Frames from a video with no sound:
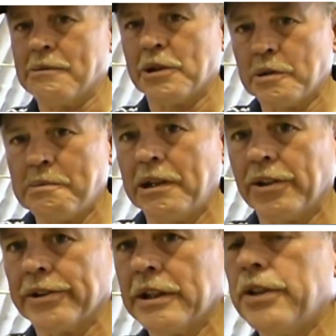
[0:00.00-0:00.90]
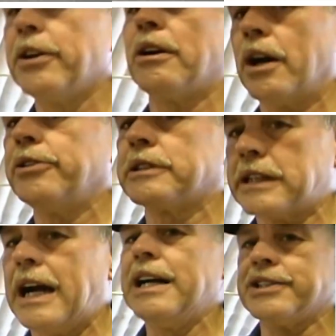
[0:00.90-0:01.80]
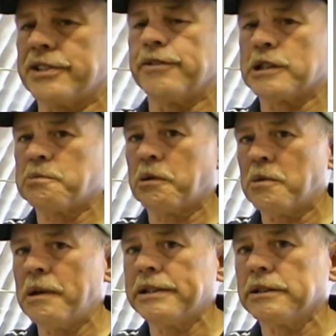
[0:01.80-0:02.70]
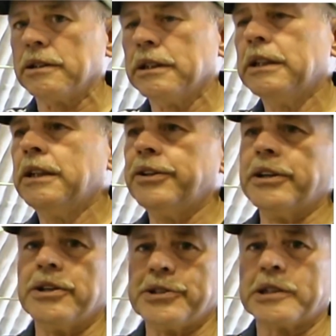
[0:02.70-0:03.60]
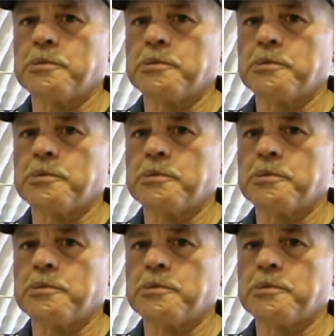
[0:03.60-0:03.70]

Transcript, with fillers: amateur built. There are other kinds of experimental. There is